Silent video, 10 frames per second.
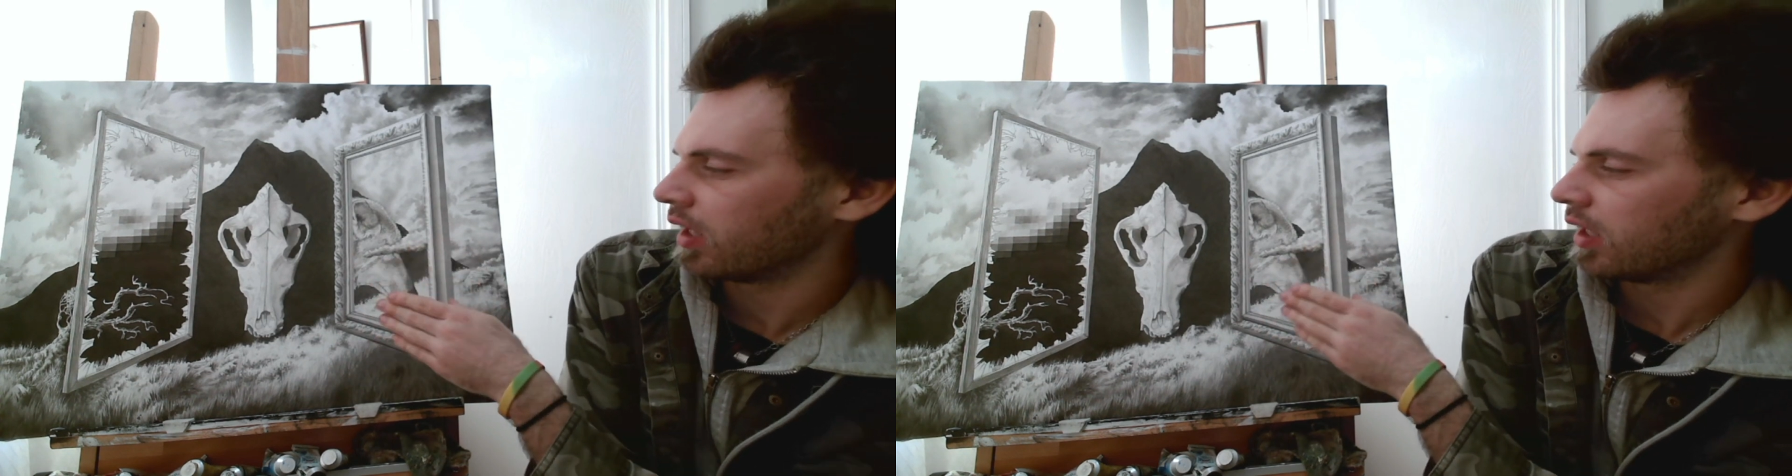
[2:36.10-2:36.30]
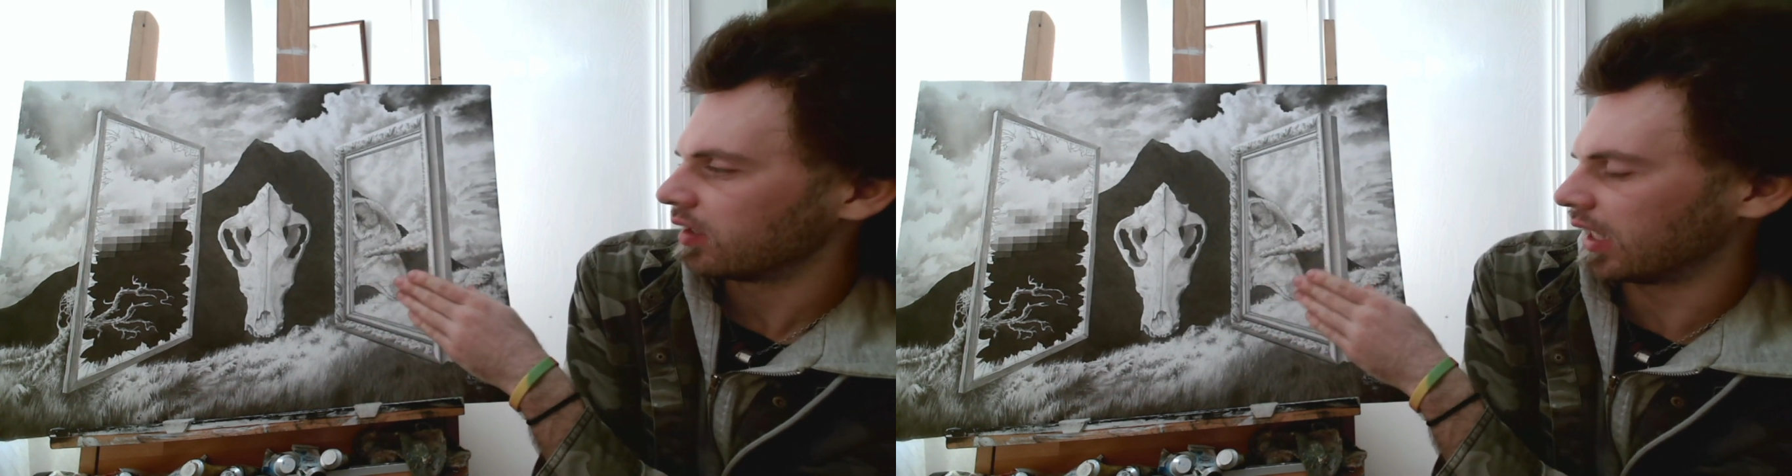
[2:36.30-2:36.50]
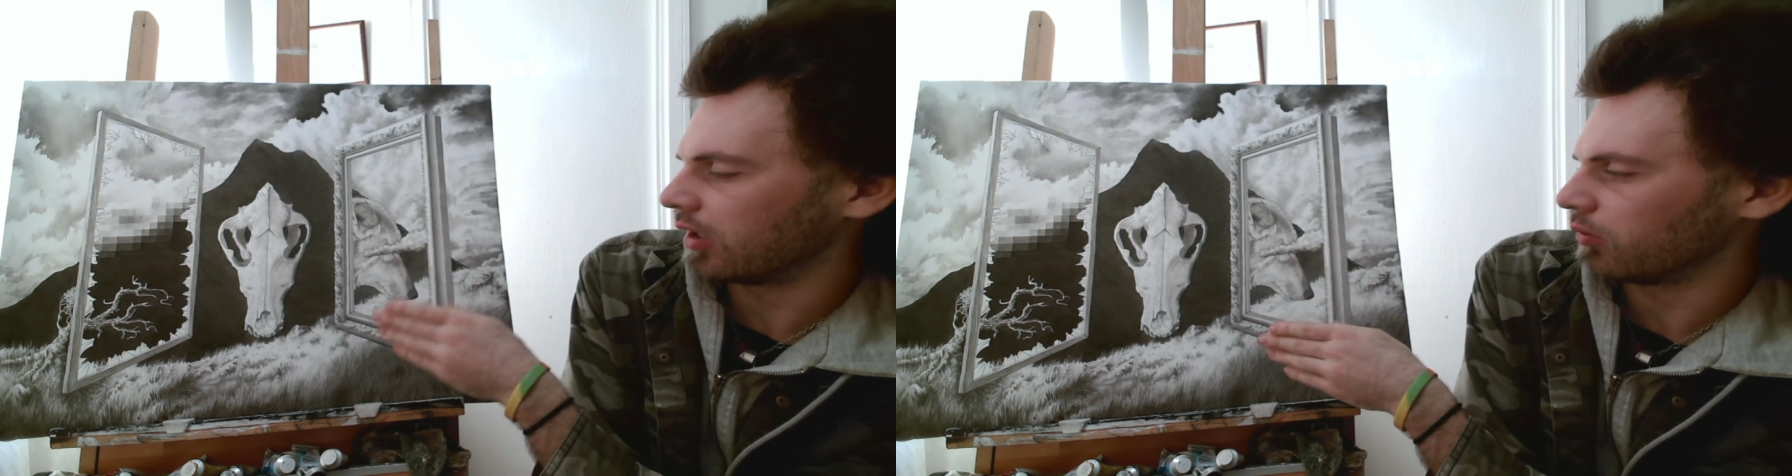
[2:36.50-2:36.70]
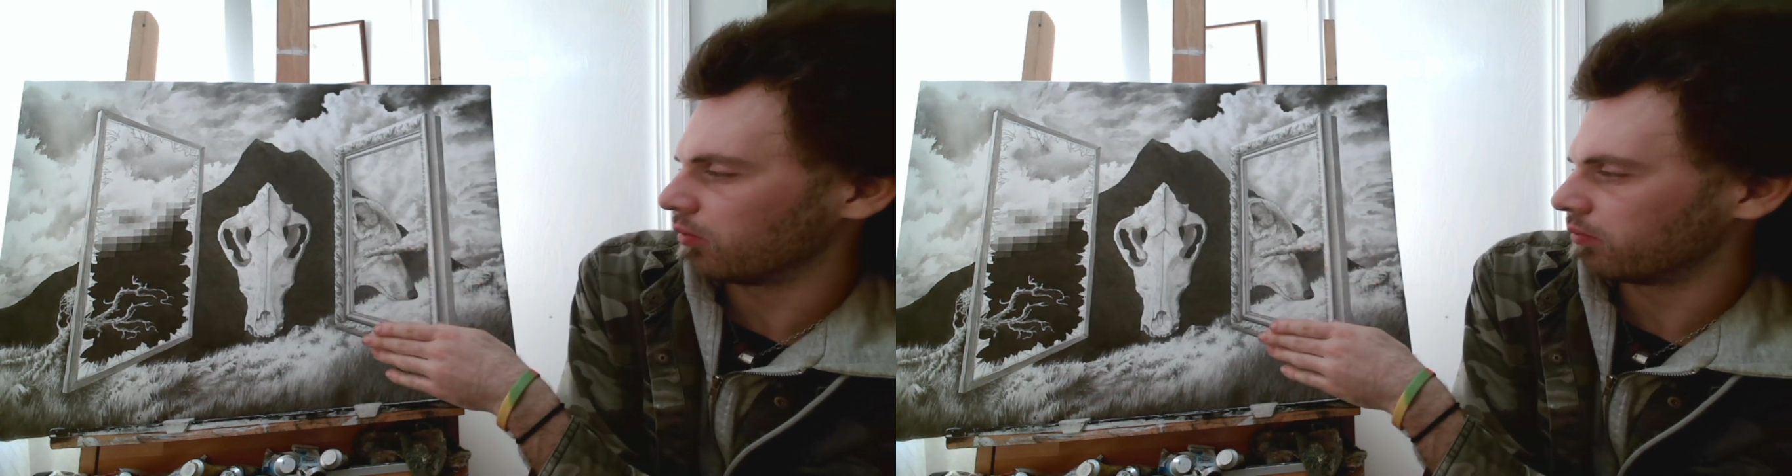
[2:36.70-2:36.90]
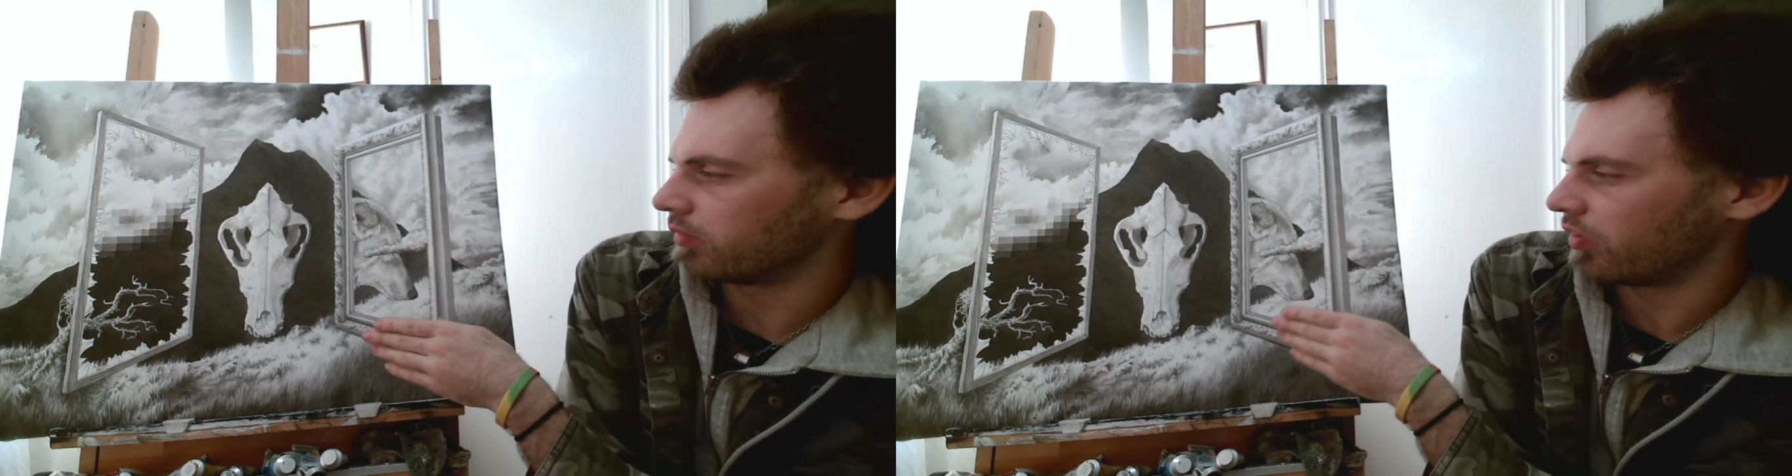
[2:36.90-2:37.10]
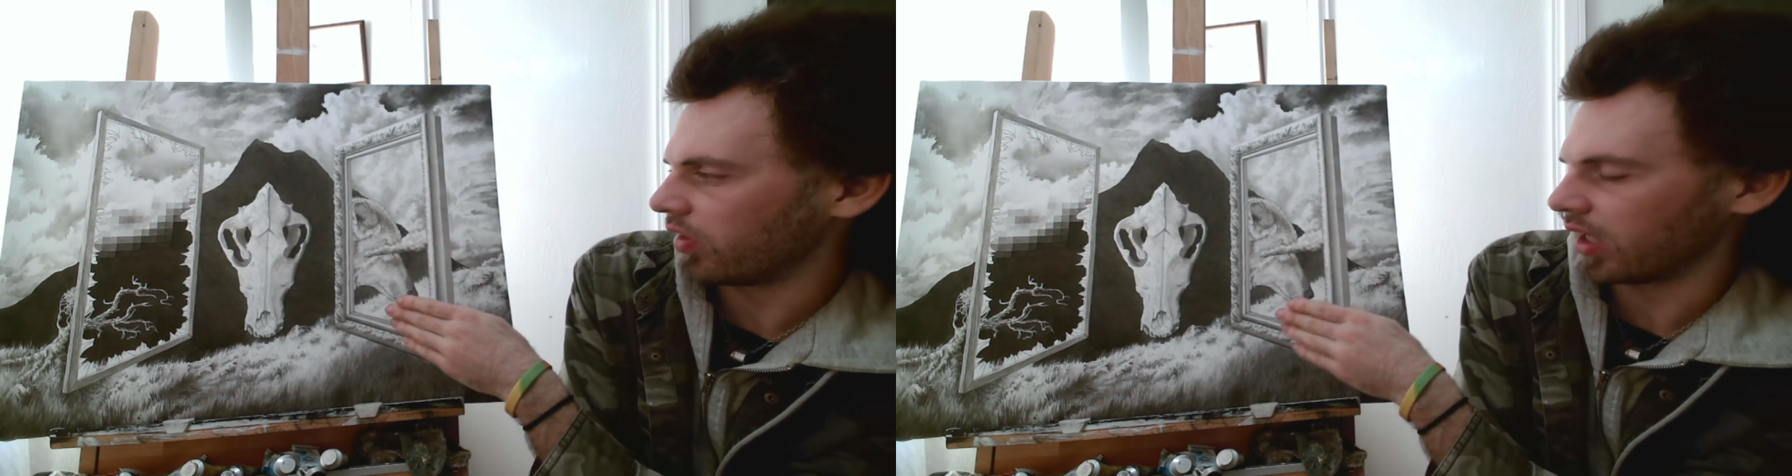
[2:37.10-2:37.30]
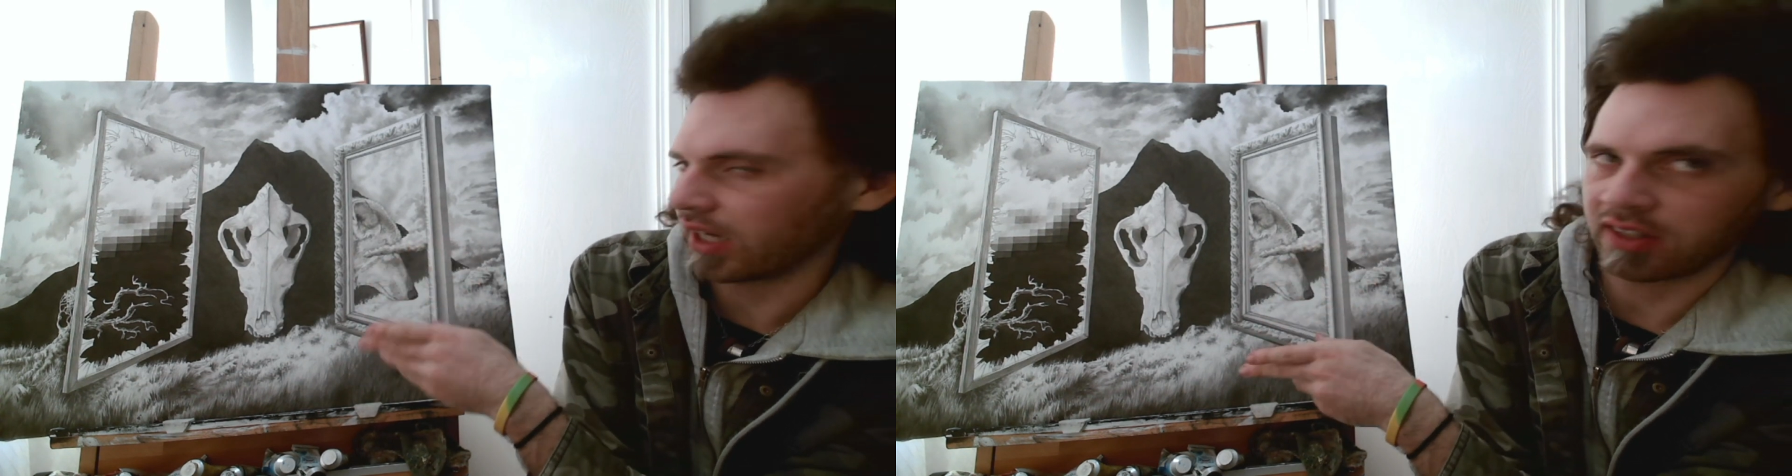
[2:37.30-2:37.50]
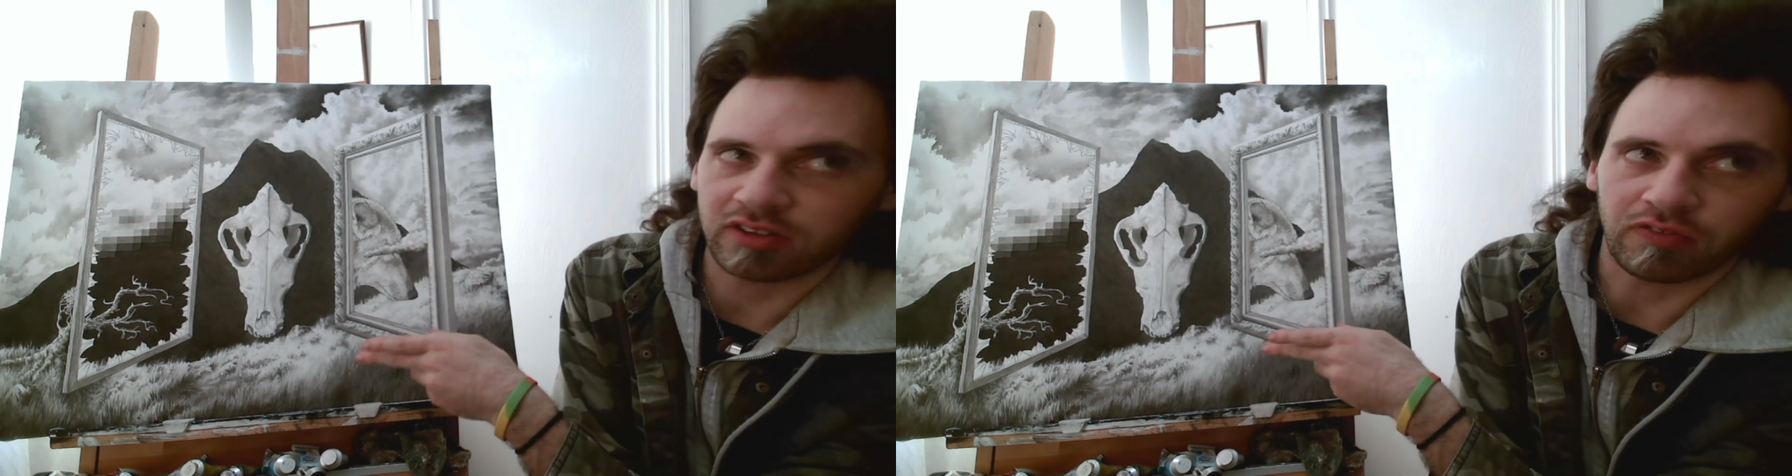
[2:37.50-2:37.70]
Now the eyes